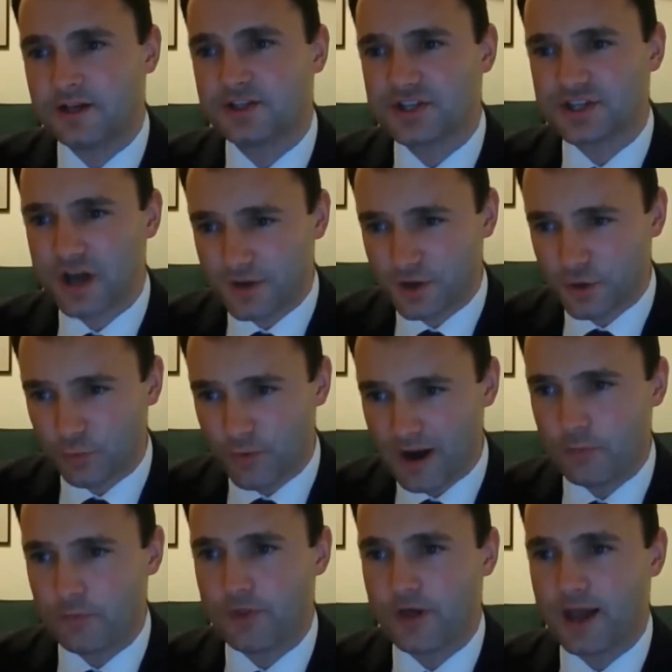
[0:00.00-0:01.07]
designed
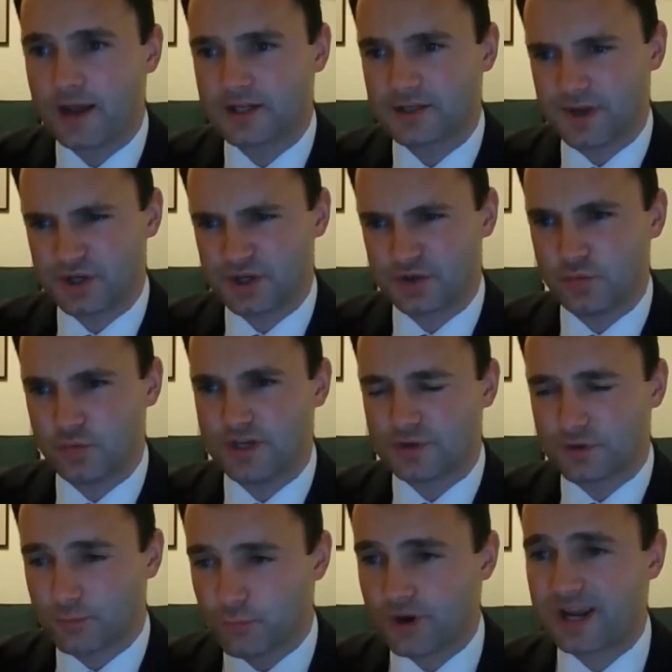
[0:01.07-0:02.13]
around that to make sure we're
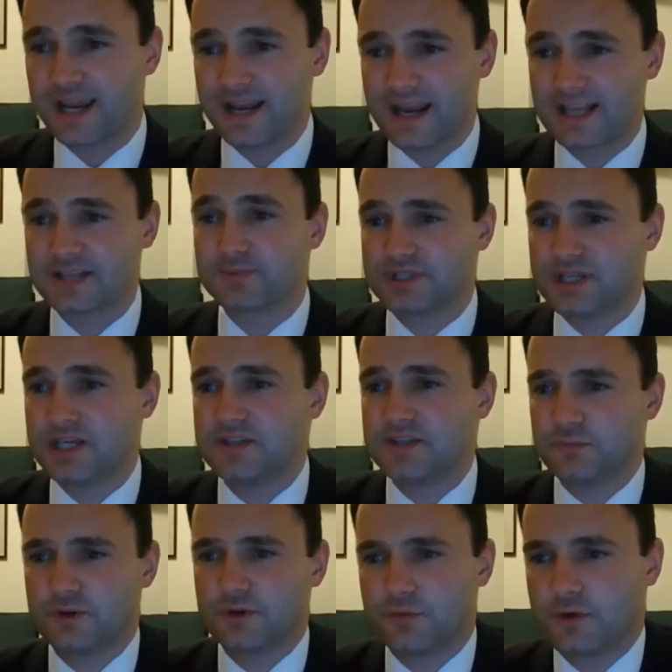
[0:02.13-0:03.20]
sort of bringing in expertise
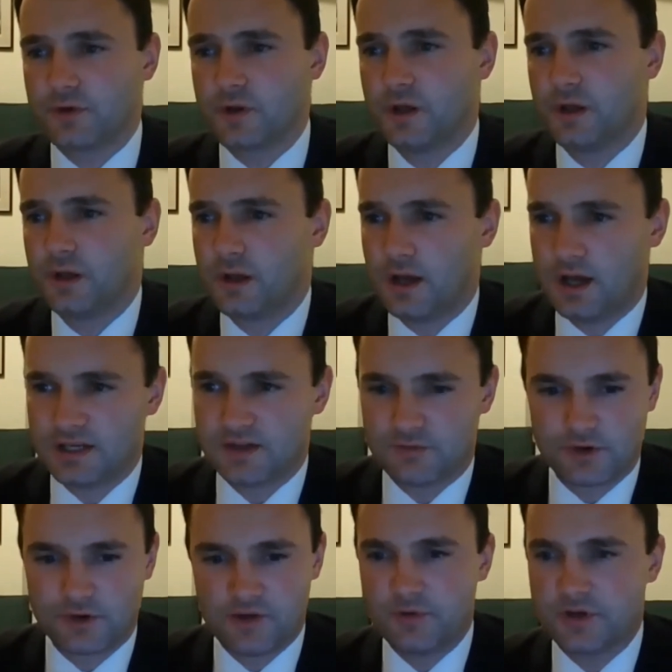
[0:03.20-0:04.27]
from different
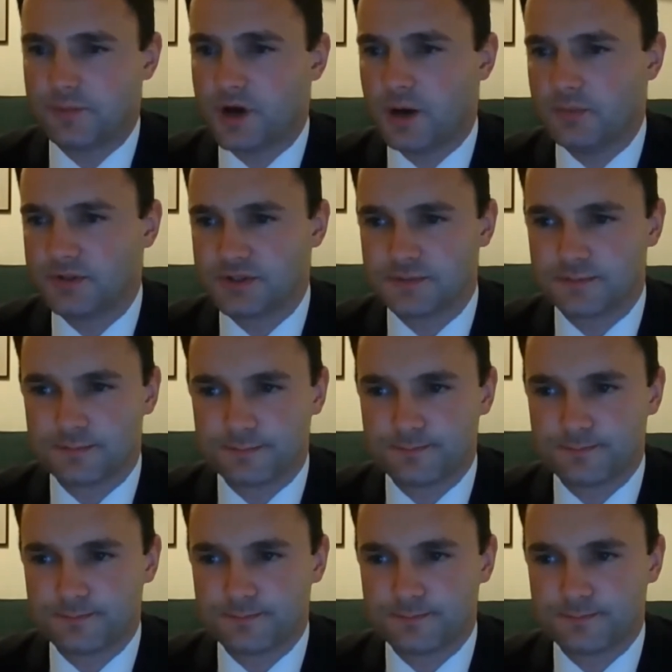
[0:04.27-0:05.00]
government departments.